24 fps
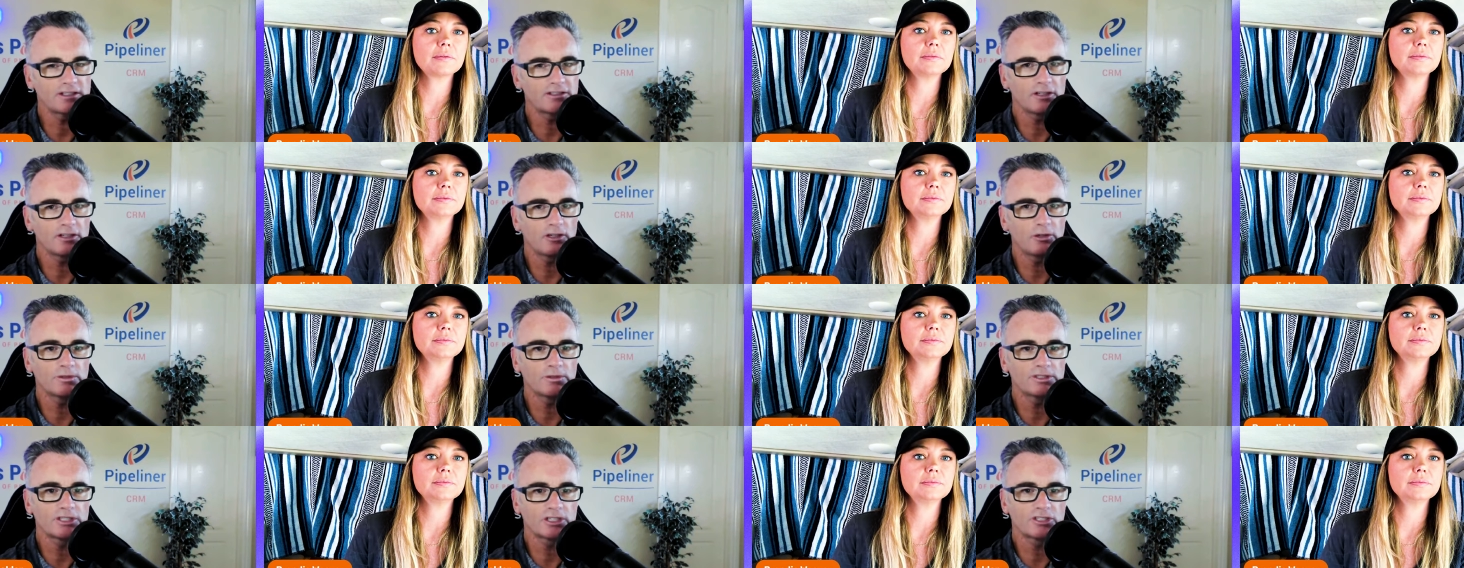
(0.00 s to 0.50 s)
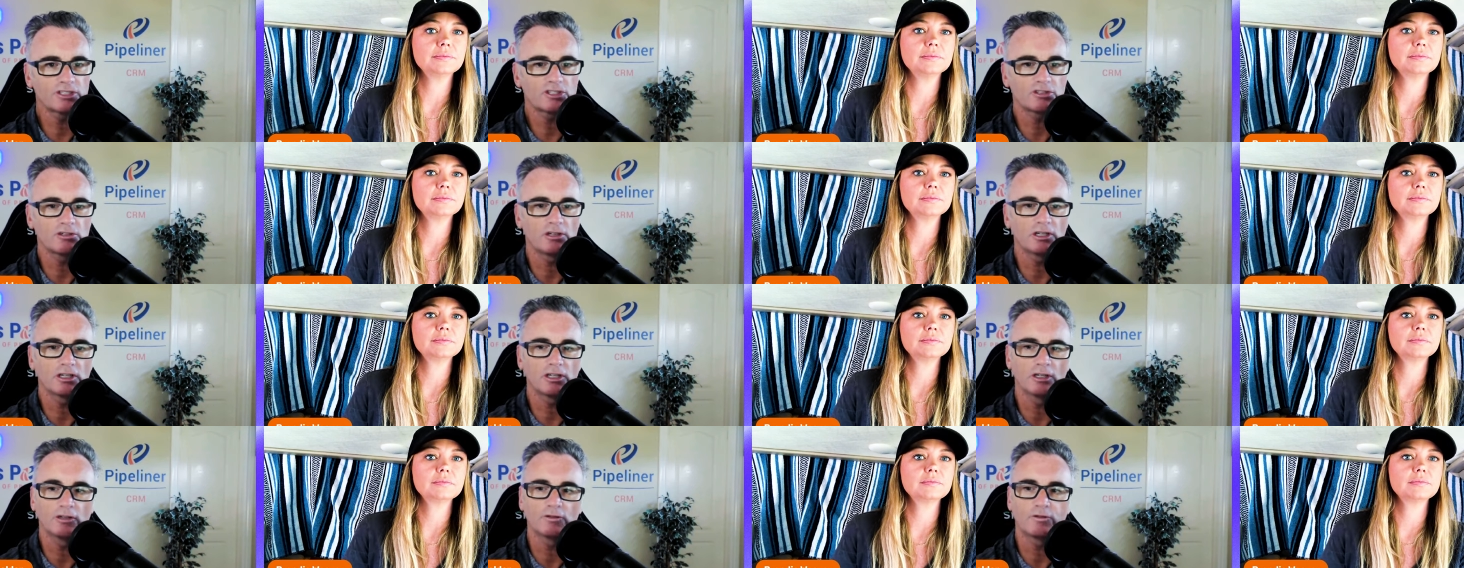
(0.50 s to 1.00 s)
Speaker 1: is always a
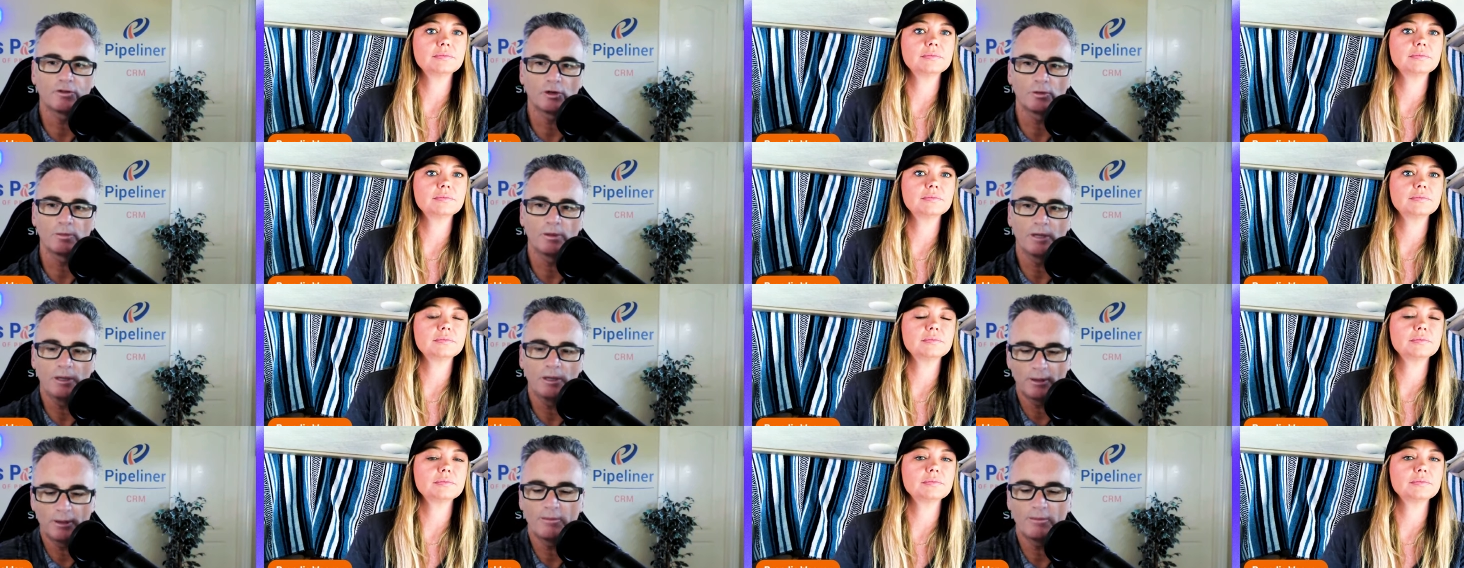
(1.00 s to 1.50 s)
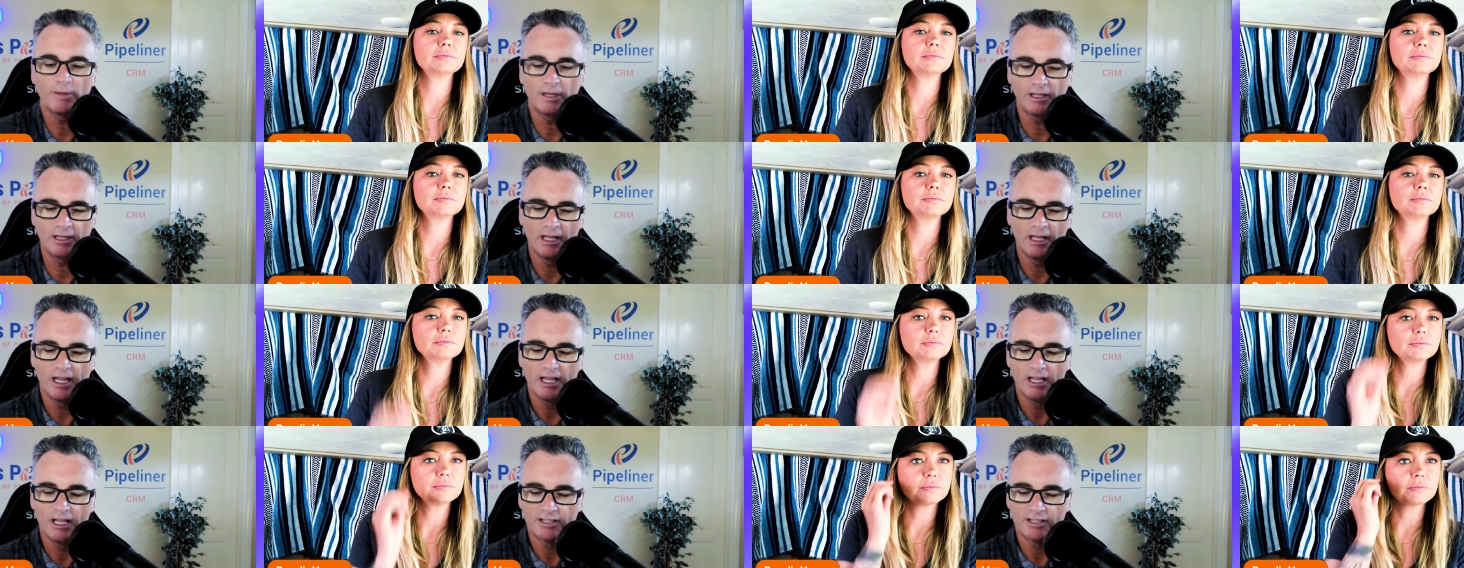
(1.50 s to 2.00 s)
struggle for people. I mean,
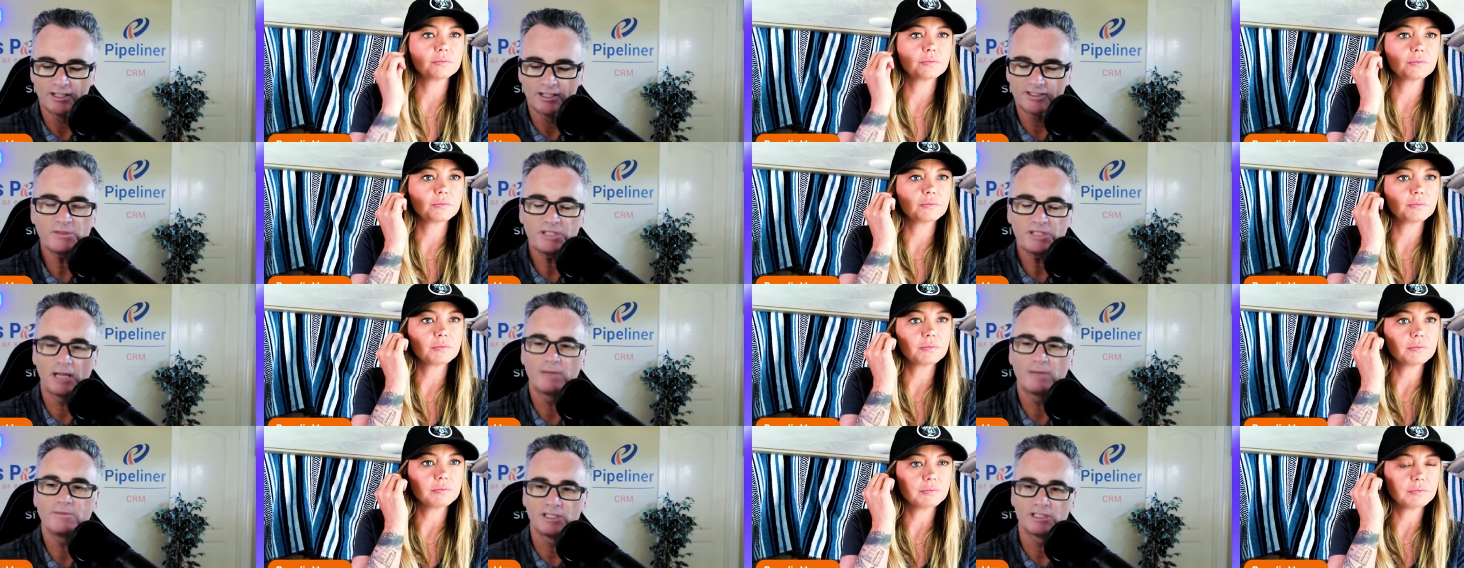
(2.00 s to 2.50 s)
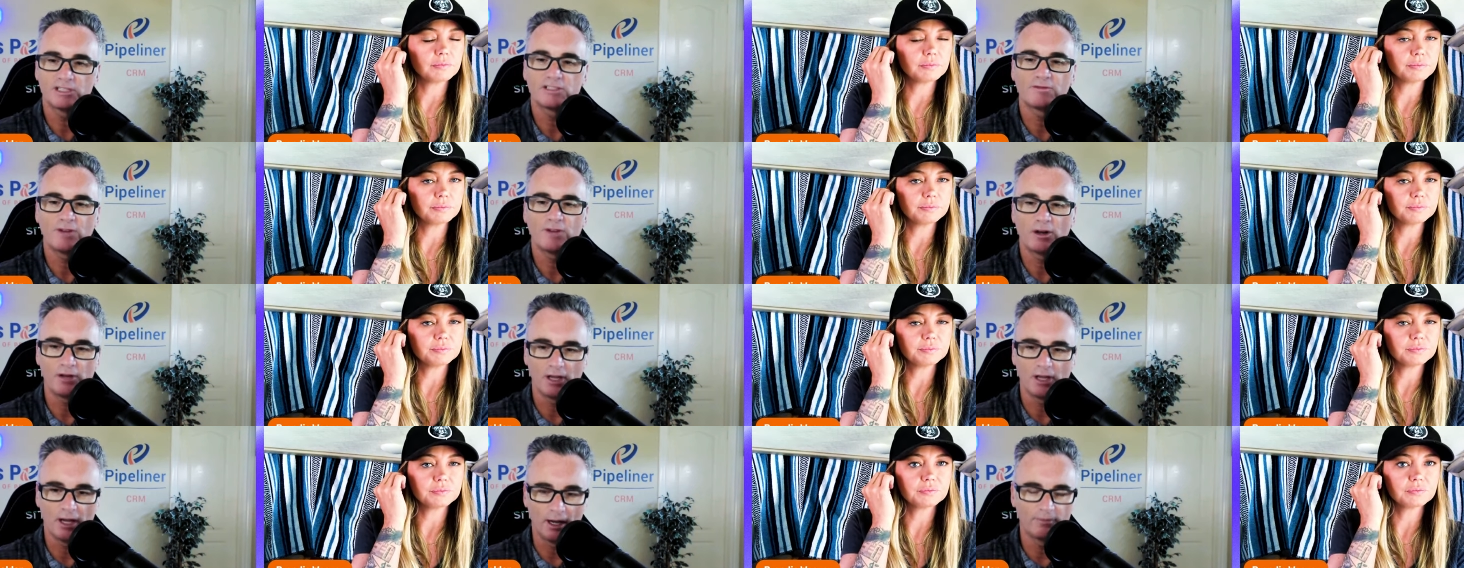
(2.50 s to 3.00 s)
sometimes it's
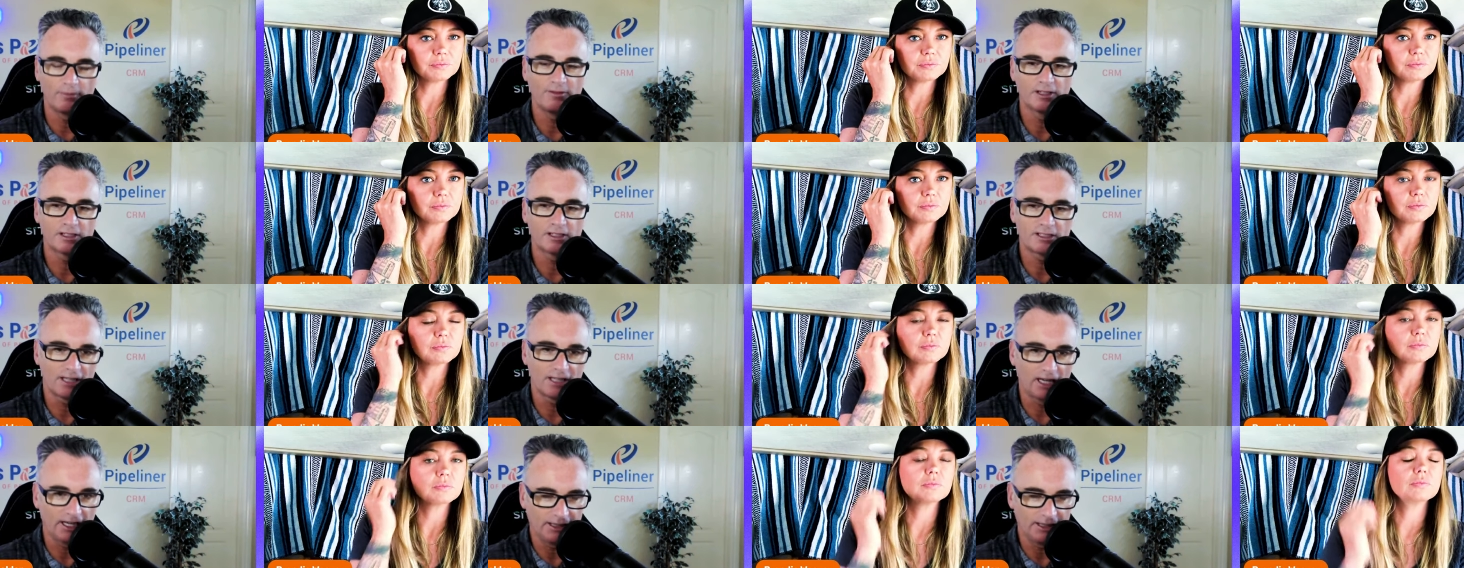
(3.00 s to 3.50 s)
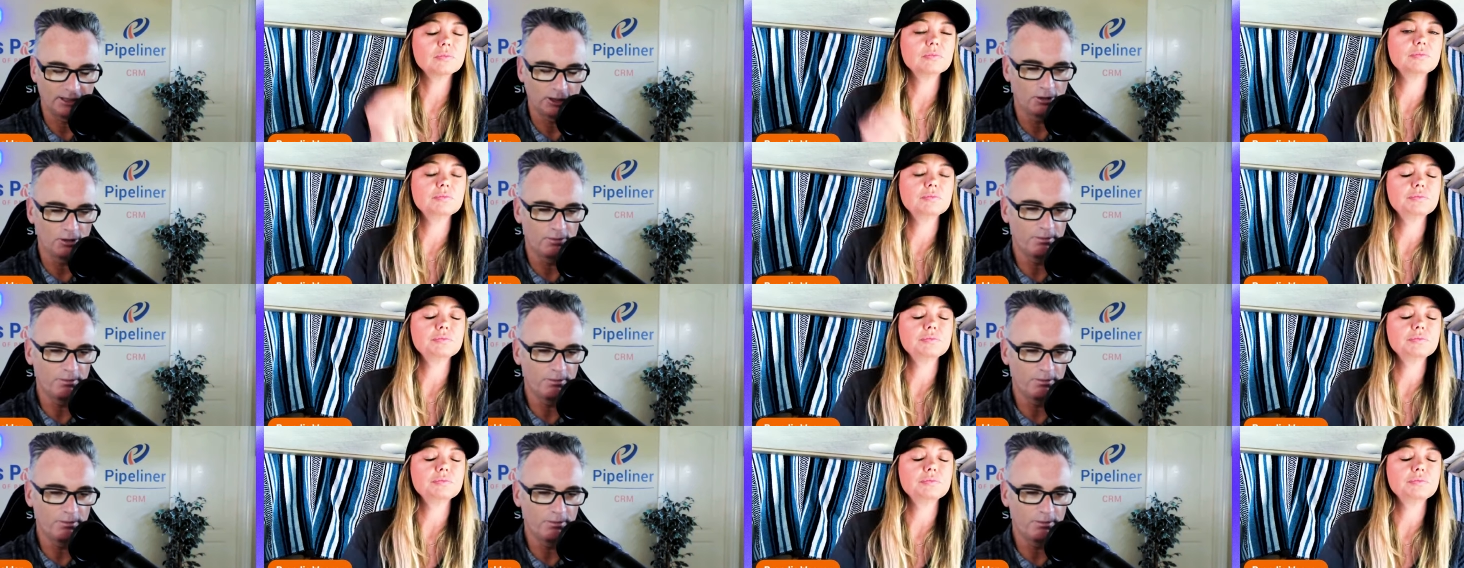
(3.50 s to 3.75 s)
very obvious, like there